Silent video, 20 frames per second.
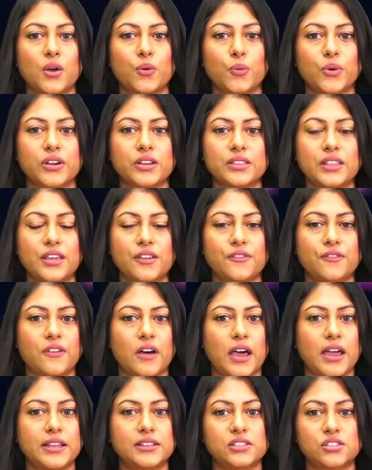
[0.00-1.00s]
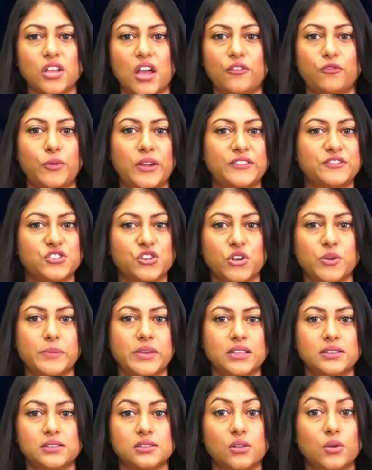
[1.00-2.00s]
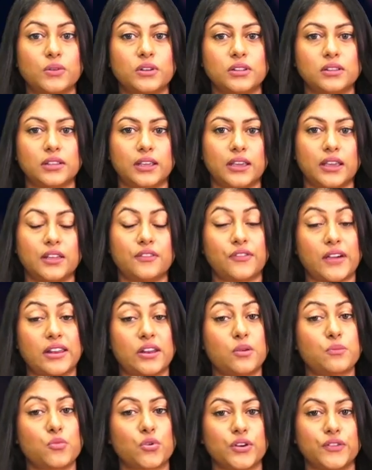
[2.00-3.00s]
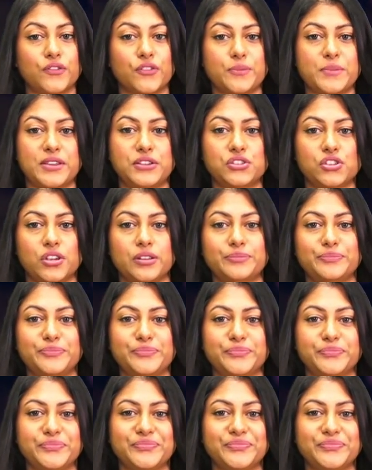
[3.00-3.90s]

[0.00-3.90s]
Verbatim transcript: Where can they find Sofwave treatments locally and find out more information?